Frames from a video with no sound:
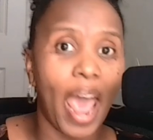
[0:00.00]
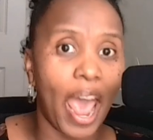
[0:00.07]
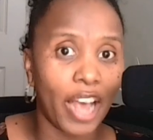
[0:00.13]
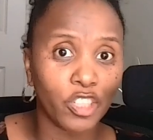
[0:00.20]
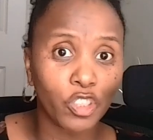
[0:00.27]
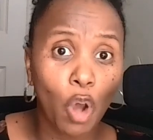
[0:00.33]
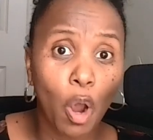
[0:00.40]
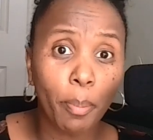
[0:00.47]

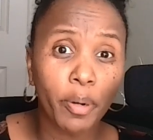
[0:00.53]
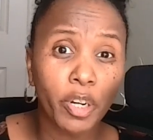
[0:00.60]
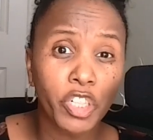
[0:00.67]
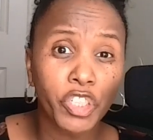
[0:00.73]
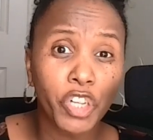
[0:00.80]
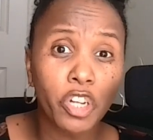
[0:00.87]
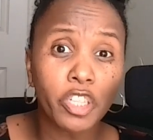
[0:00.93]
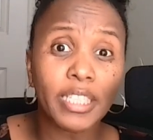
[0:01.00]
S
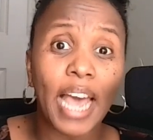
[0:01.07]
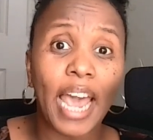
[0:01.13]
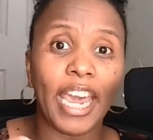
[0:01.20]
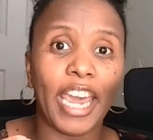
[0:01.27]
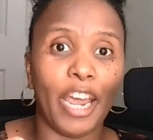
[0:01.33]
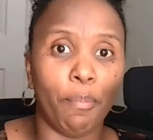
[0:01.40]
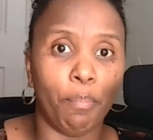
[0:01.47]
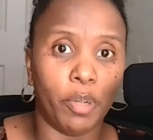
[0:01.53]
corporations
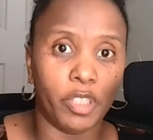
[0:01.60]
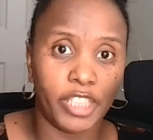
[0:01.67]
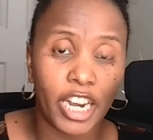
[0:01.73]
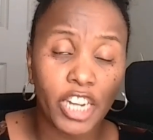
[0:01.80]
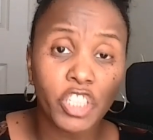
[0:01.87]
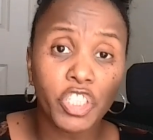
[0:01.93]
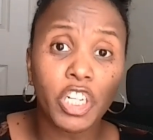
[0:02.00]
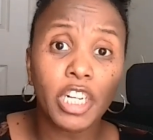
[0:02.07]
can
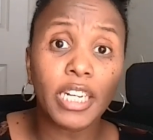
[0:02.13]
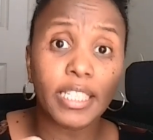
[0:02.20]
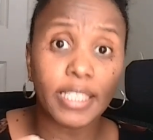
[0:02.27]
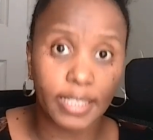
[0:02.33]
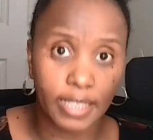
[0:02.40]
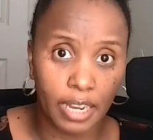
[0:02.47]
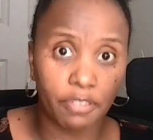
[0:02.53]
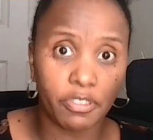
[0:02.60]
potentially
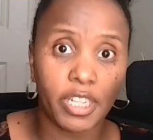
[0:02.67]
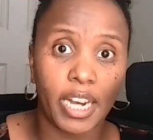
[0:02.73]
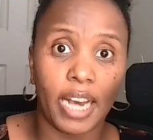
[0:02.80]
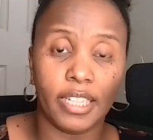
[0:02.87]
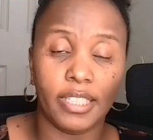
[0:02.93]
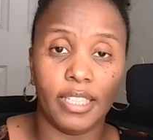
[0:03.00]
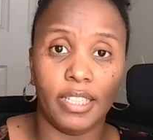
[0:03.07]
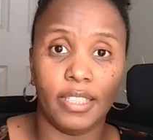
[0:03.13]
save
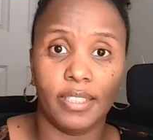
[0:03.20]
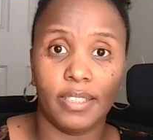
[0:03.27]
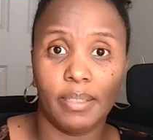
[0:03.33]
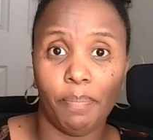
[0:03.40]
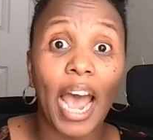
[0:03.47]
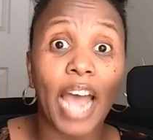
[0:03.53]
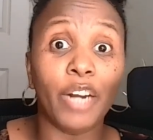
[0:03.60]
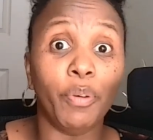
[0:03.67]
taxes.
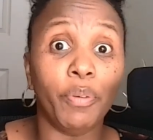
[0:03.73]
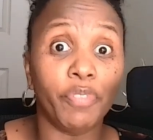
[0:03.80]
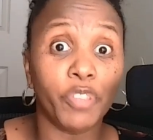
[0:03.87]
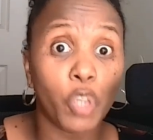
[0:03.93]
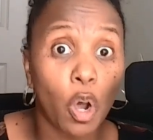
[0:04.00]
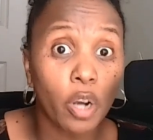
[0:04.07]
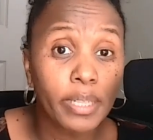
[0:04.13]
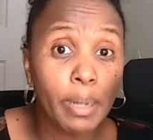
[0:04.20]
And we've
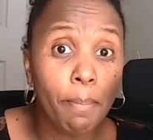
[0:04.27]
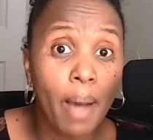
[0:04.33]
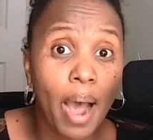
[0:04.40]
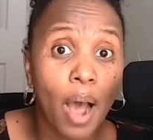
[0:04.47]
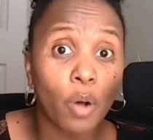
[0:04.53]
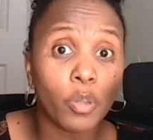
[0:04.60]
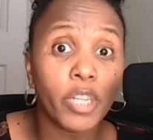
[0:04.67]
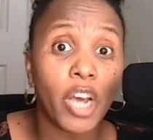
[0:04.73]
talked
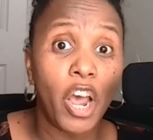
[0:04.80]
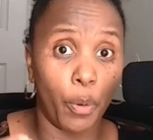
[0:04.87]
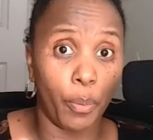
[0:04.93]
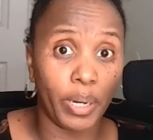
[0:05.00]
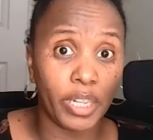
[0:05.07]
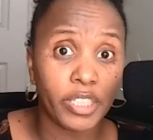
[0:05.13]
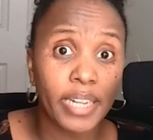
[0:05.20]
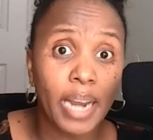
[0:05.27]
about
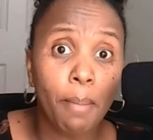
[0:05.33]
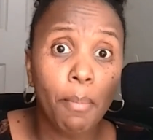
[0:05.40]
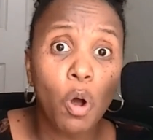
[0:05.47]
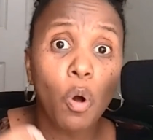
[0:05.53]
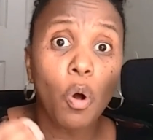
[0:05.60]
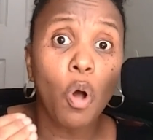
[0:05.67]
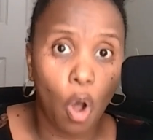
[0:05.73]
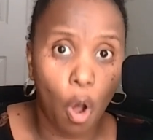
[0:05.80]

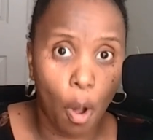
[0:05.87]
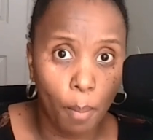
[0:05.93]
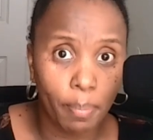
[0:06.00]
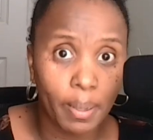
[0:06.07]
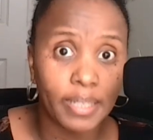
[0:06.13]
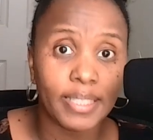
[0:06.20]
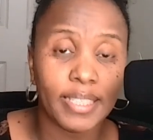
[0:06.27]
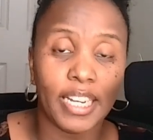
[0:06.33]
reasonable
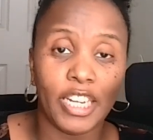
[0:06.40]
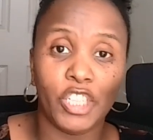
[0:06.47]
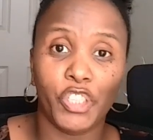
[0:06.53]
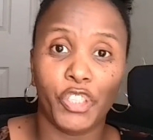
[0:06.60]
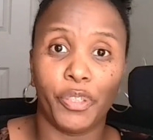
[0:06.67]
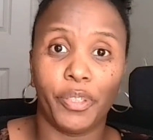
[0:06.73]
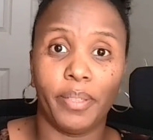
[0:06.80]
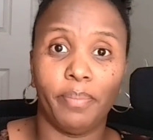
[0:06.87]

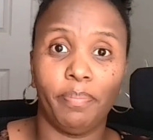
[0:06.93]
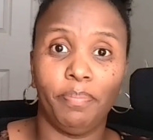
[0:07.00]
compensation.